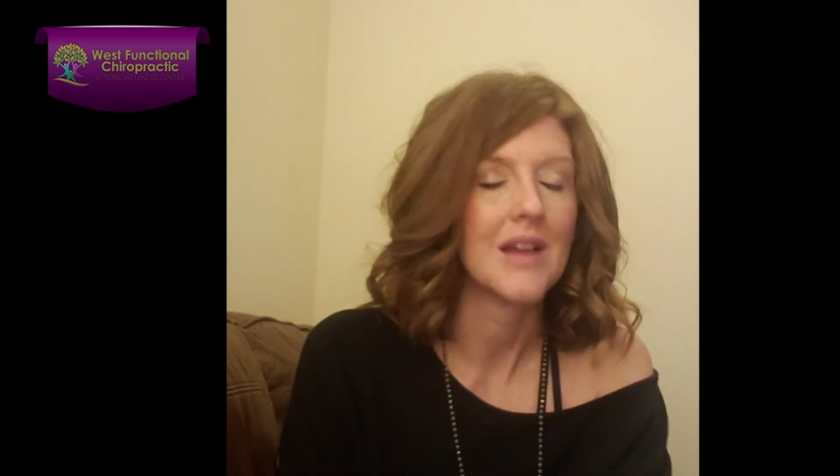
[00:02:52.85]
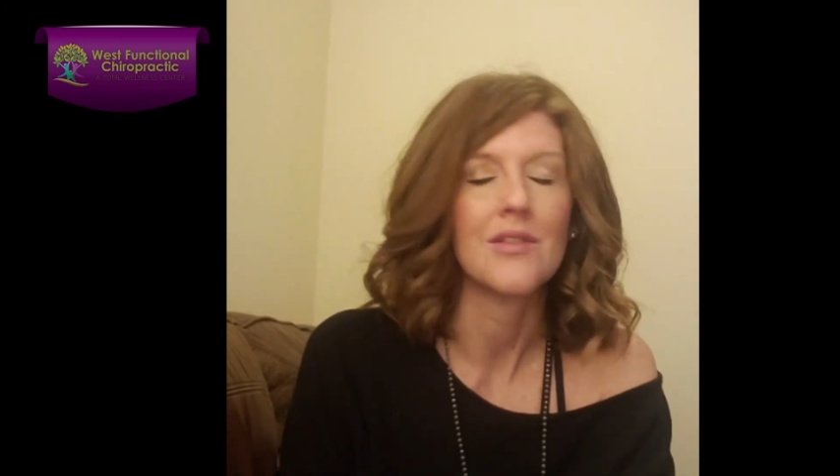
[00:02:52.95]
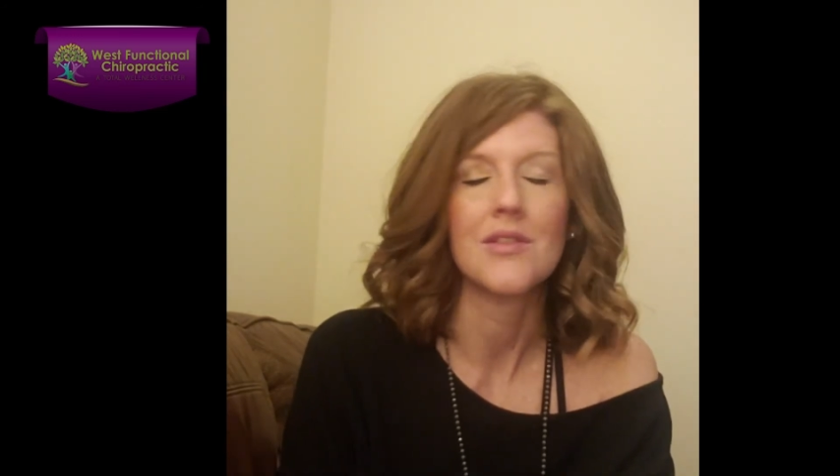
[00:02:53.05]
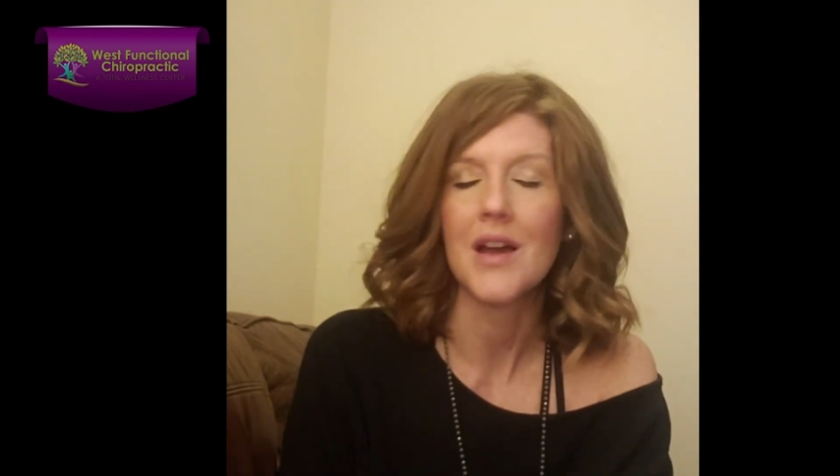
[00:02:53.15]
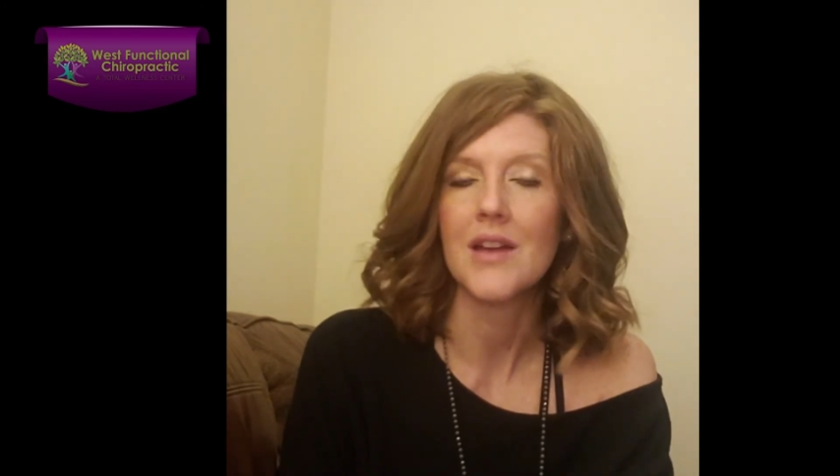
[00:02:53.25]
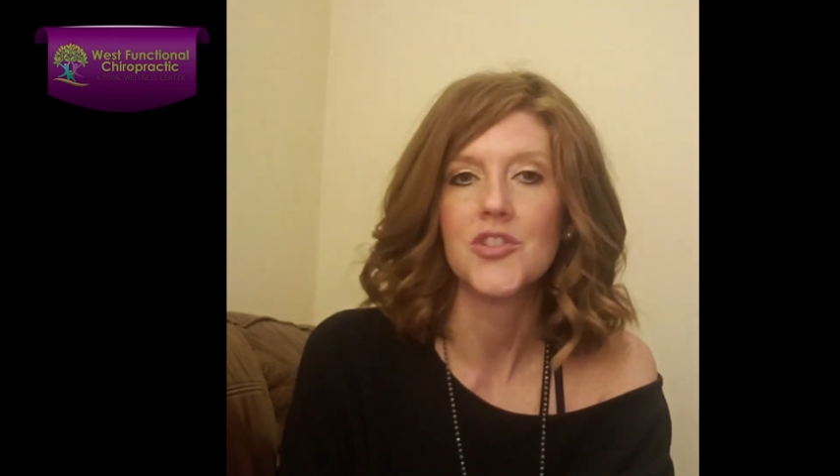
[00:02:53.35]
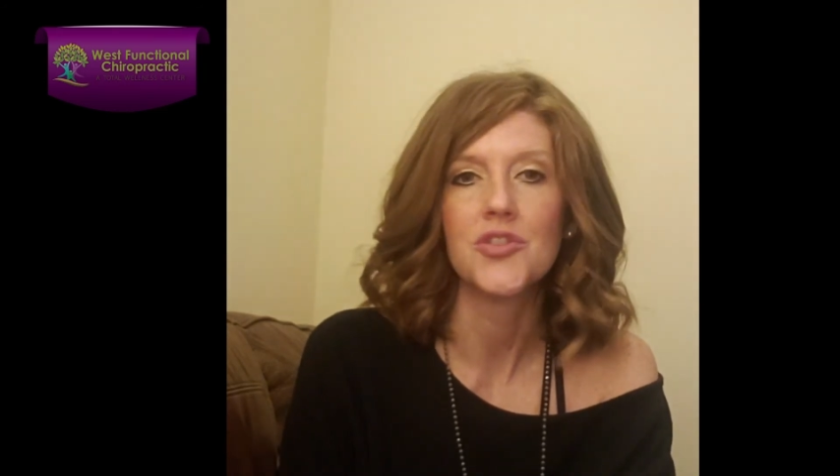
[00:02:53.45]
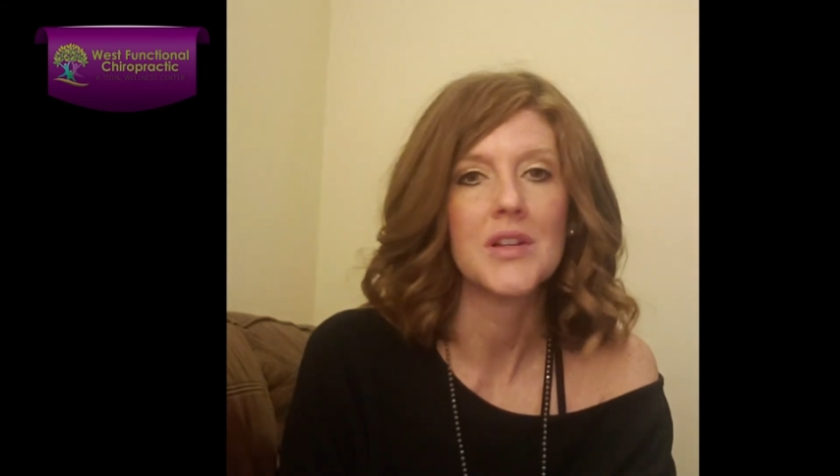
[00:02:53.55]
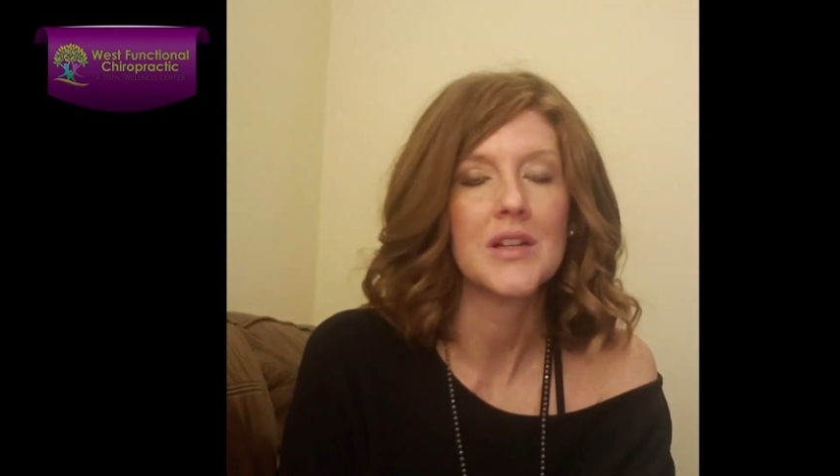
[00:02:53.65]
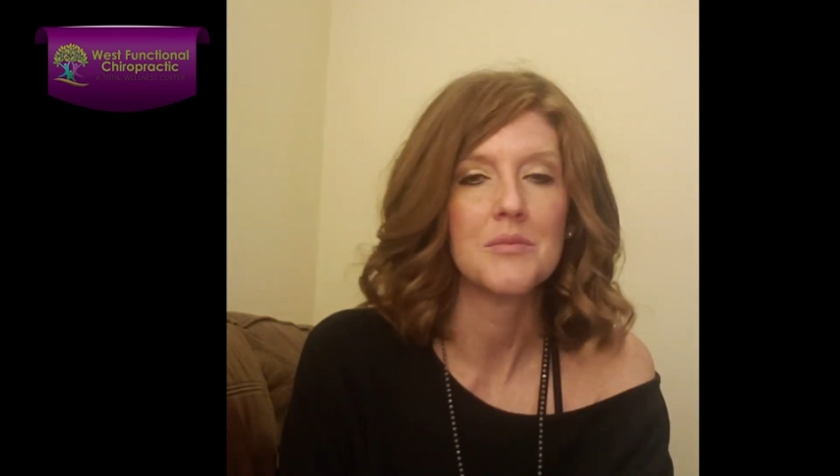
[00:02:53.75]
I learned how to
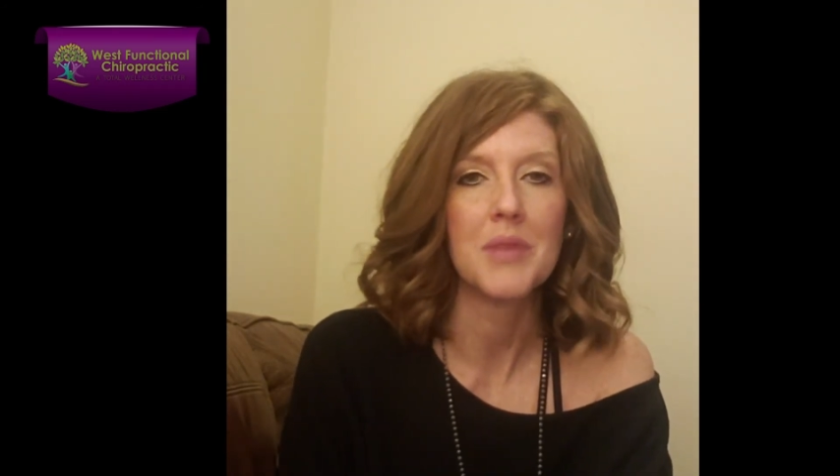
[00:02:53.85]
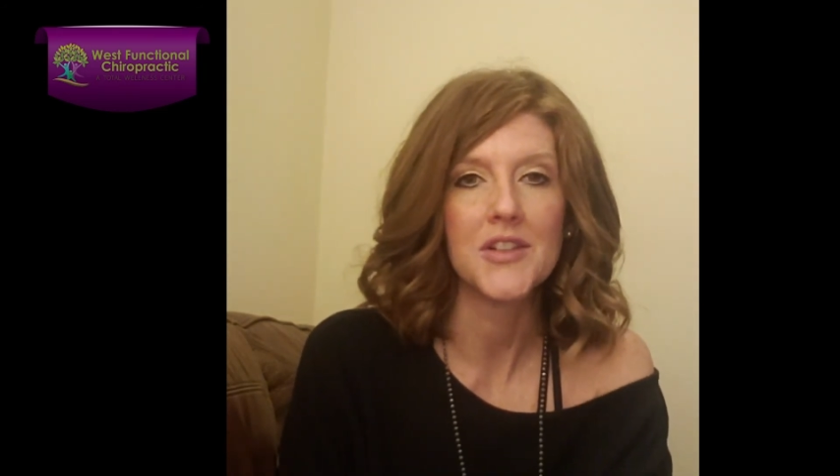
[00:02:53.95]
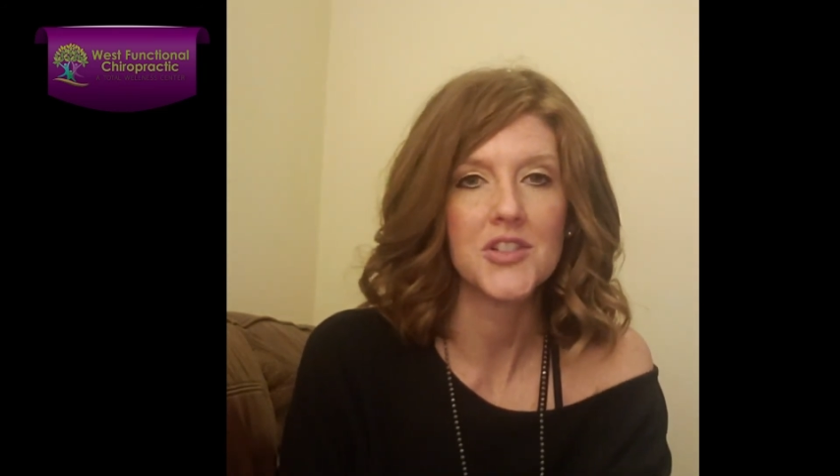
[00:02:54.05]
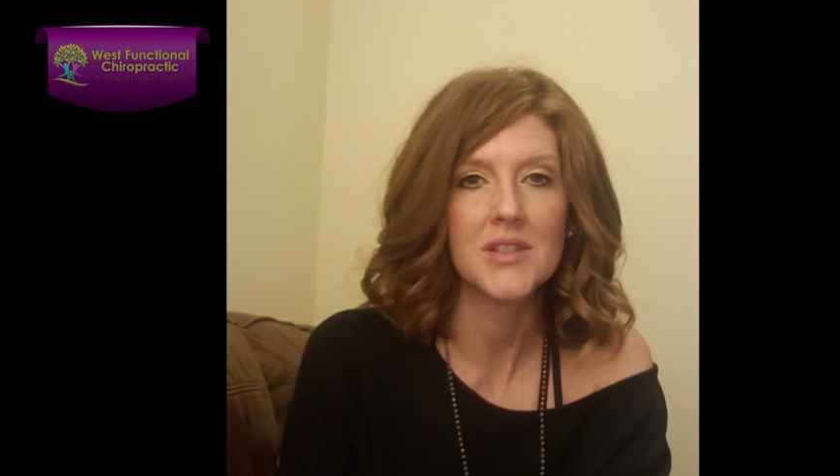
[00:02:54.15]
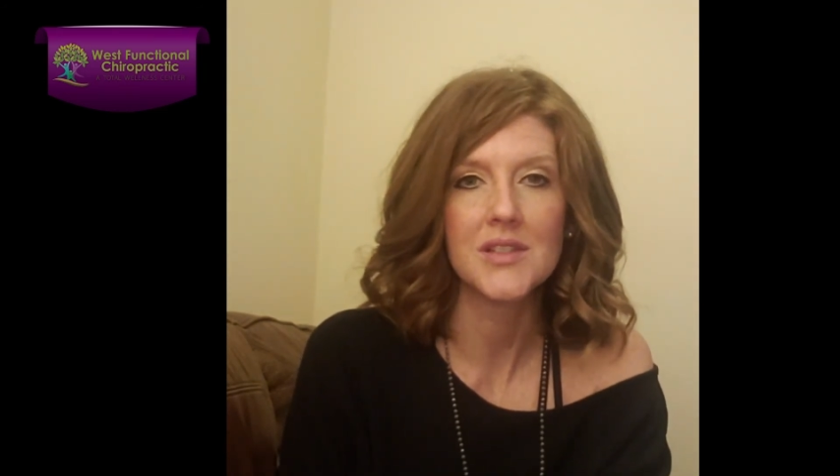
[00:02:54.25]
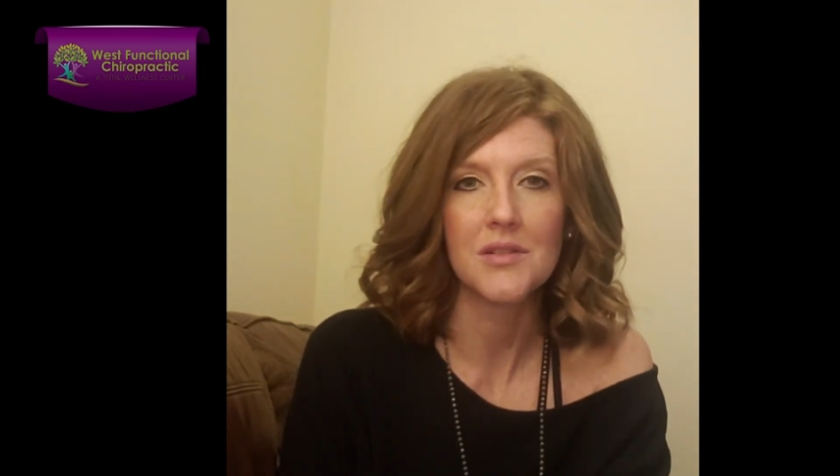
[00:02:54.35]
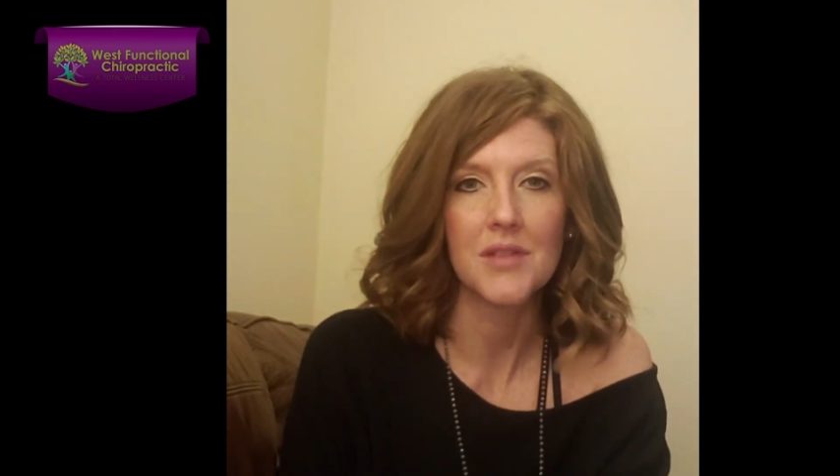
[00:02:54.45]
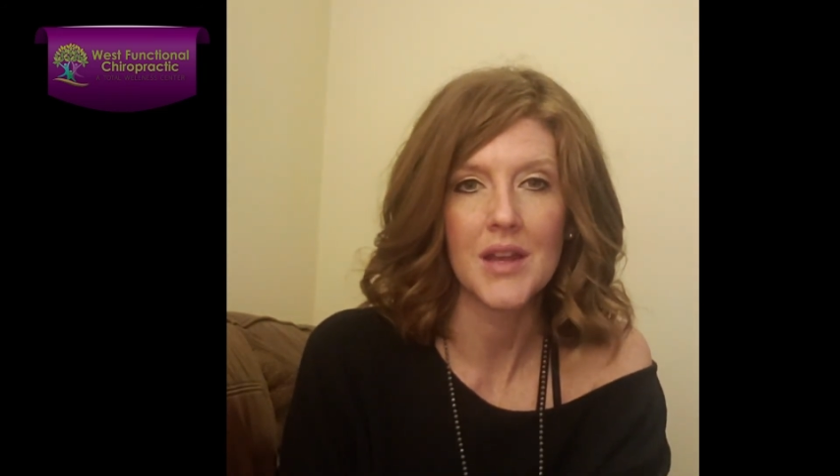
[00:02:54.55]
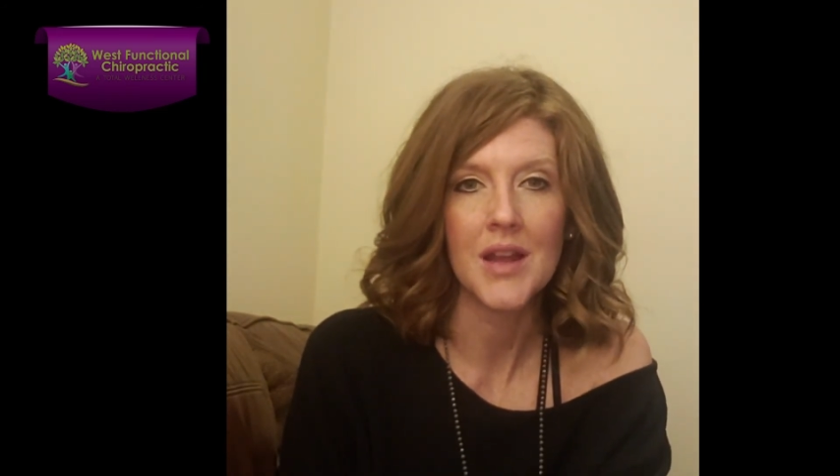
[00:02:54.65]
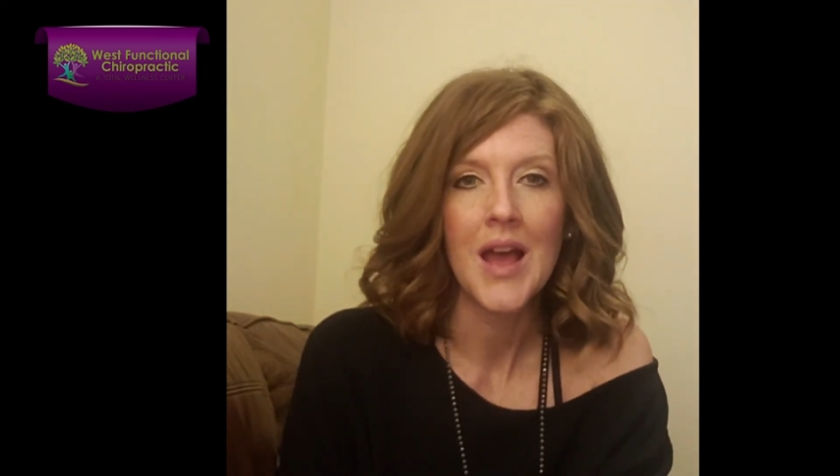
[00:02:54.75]
treat it in patients so
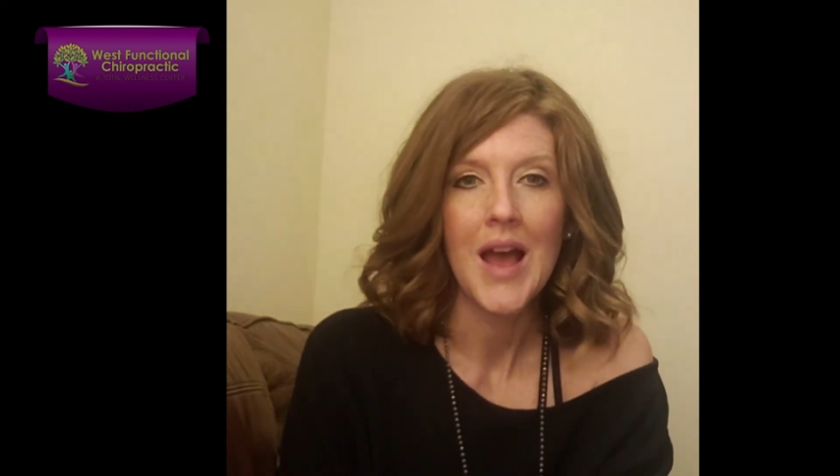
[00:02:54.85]
that